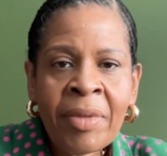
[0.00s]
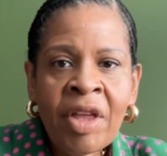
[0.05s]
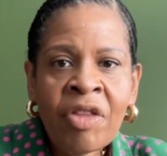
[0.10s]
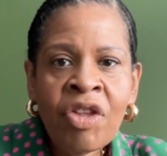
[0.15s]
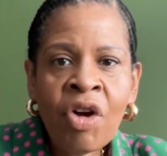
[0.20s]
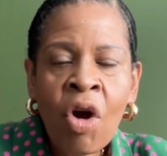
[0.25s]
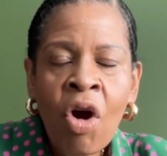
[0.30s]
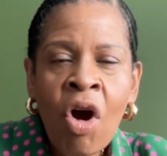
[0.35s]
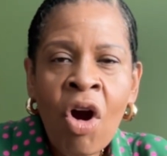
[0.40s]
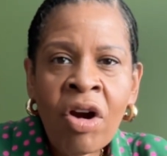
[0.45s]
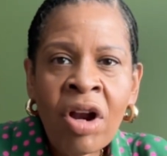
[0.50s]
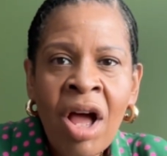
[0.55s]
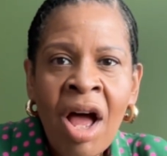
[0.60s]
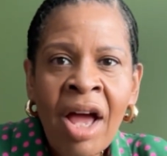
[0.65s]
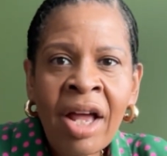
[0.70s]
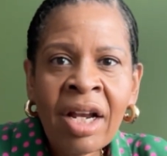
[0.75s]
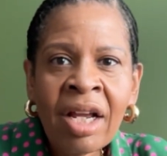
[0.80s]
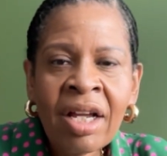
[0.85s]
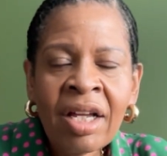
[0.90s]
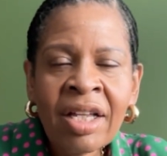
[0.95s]
There are
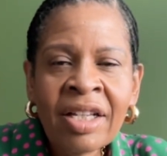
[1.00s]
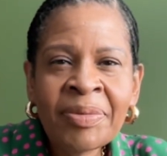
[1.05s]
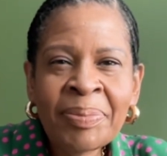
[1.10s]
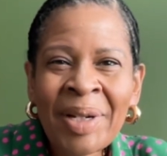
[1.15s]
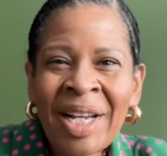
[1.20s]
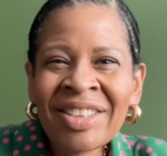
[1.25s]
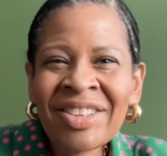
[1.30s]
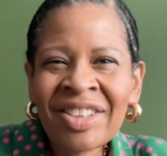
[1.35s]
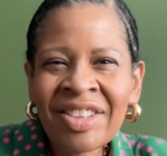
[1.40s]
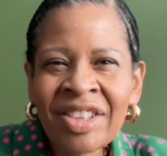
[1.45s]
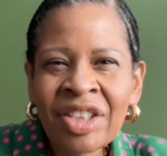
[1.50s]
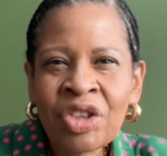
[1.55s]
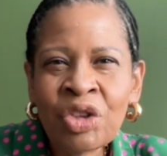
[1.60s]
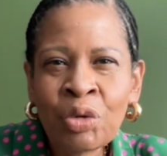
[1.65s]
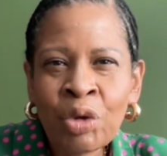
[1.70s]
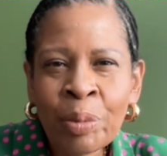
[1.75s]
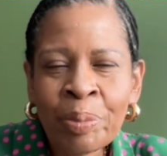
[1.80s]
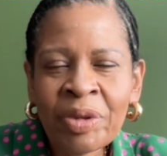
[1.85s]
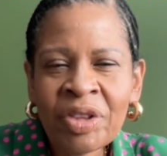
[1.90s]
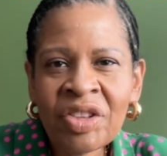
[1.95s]
not, because it's a
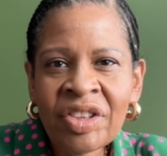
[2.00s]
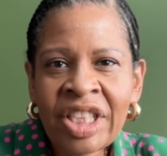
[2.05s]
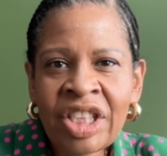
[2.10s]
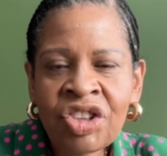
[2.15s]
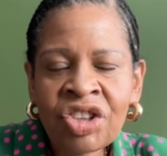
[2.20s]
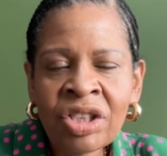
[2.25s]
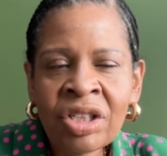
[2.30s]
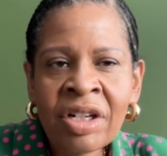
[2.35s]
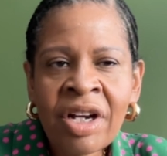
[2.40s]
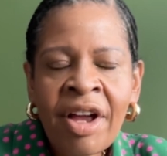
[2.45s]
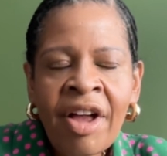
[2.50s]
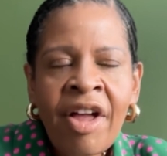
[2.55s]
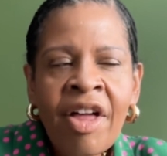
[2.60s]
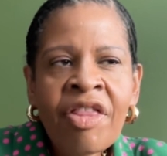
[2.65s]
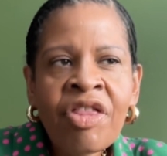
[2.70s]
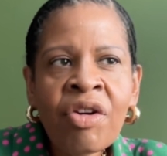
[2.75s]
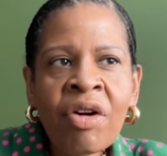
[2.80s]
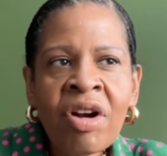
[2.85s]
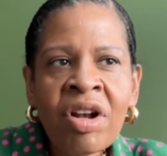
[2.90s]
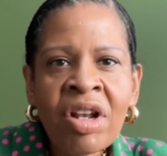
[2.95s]
newer procedure,
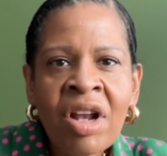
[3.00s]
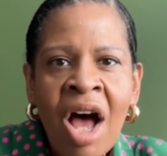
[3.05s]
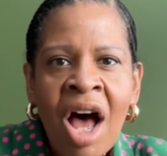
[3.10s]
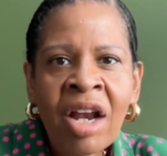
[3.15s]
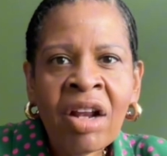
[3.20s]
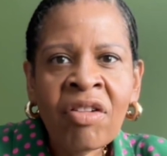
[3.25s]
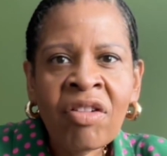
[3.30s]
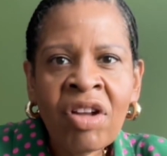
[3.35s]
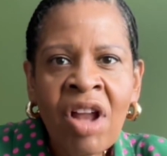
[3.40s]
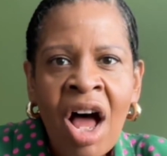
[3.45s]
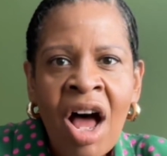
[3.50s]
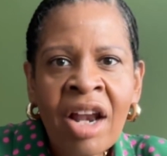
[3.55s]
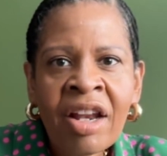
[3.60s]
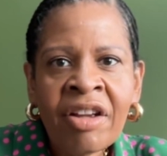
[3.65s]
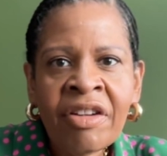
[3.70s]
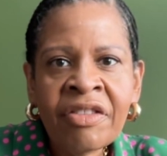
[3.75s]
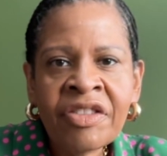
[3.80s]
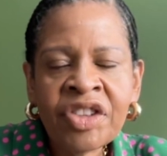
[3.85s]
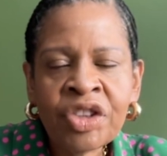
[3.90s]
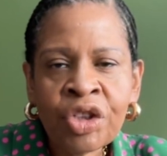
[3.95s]
there are not a lot
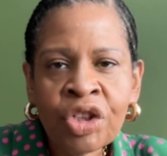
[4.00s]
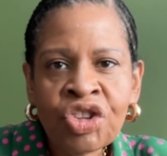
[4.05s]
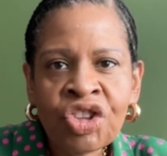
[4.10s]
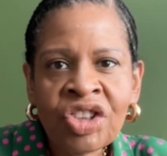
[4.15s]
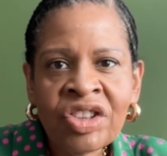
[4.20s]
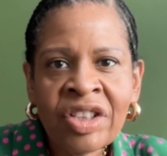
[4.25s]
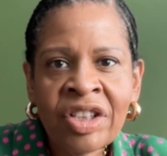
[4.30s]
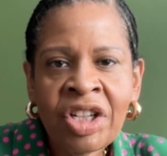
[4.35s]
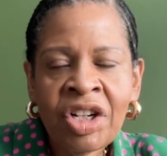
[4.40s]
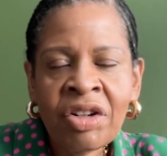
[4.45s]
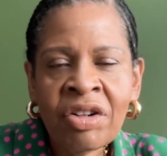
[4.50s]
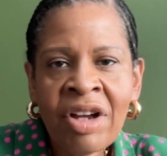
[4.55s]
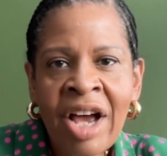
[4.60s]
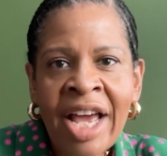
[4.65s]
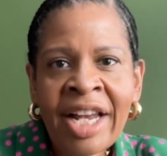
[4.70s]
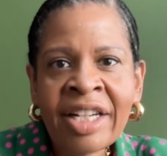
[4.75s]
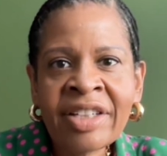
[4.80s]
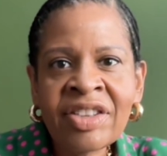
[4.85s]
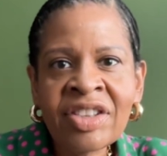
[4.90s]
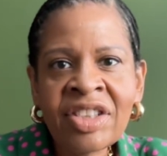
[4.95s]
of surgeons in the
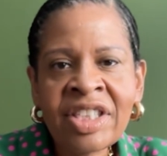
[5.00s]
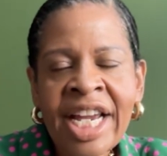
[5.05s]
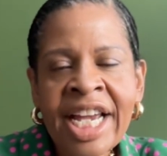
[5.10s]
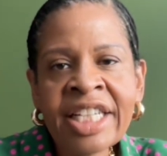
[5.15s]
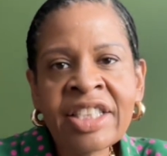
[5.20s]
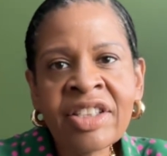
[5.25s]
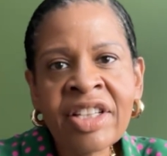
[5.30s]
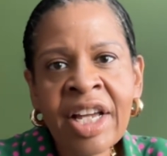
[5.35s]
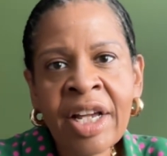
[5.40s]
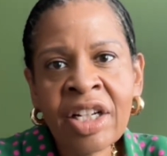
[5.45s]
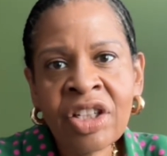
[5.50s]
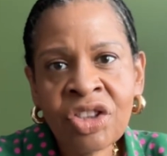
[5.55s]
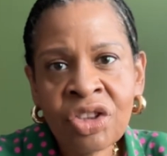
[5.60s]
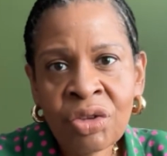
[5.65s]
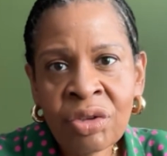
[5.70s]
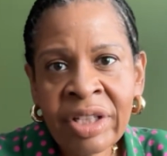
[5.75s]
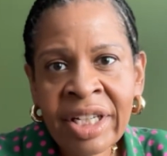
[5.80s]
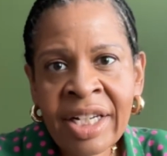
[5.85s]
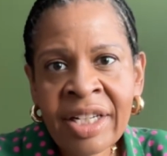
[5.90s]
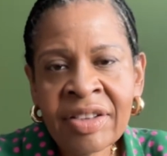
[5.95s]
United States that
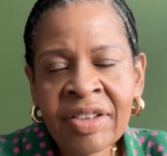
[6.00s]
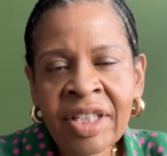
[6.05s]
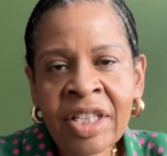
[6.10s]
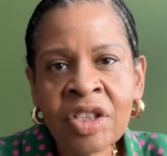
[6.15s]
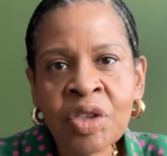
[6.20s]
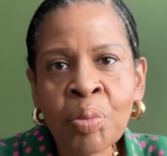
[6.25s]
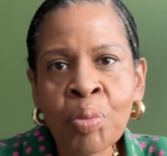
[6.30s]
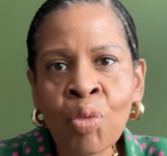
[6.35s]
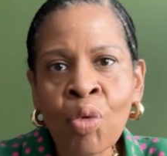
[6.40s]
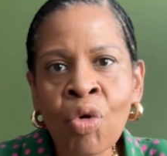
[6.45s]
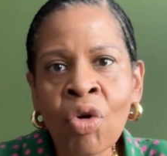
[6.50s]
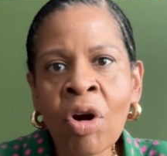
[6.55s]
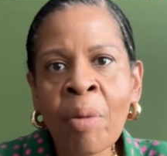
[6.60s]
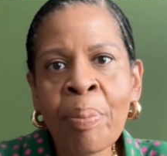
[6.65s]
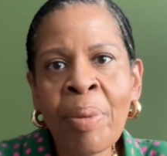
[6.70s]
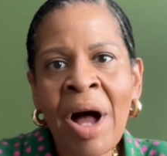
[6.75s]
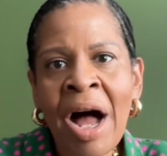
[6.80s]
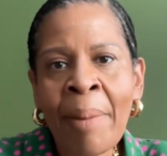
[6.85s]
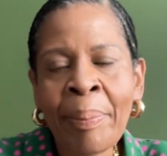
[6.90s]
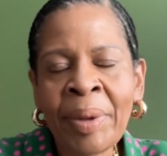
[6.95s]
do this. It's more
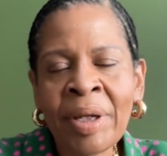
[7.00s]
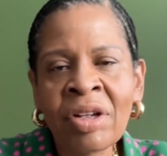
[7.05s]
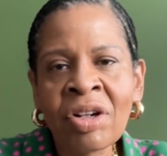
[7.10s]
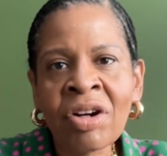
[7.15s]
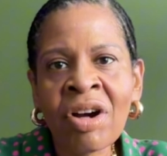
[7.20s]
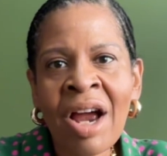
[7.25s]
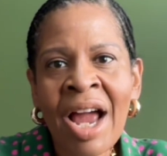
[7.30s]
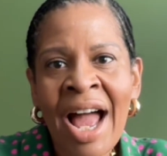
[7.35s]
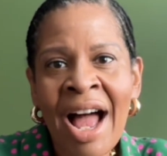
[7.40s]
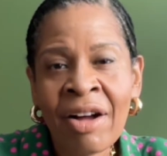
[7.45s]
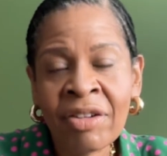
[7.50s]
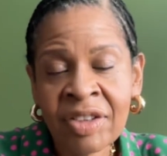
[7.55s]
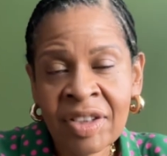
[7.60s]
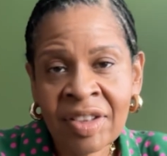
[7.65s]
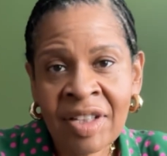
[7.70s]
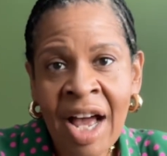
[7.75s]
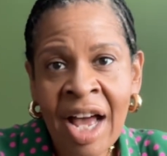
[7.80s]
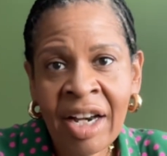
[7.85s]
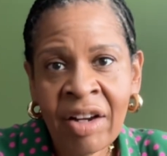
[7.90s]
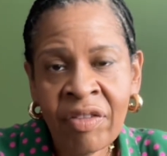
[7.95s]
popular
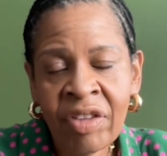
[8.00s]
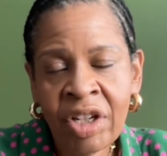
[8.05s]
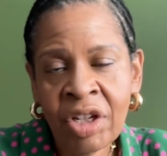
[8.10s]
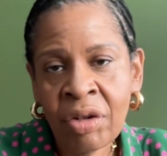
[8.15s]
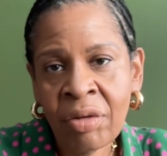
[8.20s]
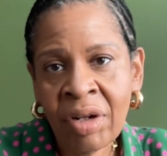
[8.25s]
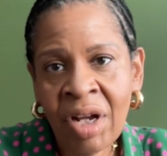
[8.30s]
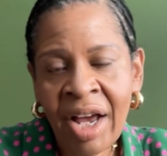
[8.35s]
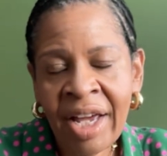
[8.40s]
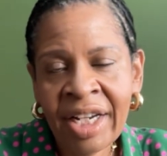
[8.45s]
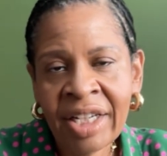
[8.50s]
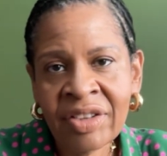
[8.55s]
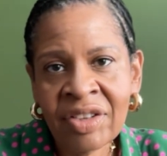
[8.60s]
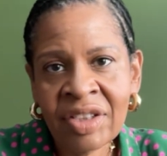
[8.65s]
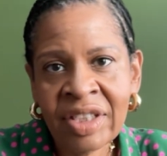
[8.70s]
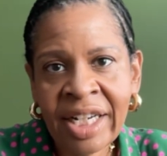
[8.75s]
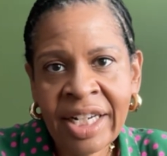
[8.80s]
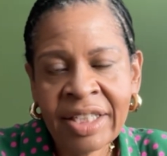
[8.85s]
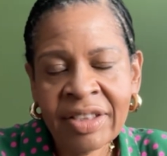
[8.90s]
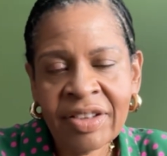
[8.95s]
outside of the United
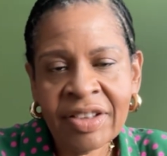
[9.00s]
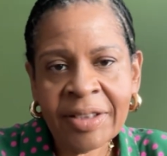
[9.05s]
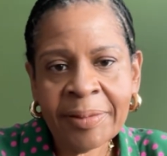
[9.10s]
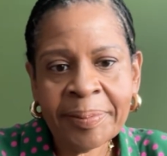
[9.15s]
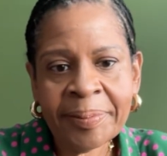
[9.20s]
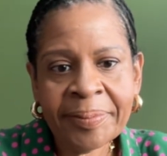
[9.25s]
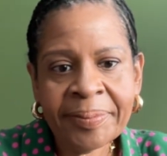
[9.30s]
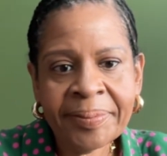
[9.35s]
States.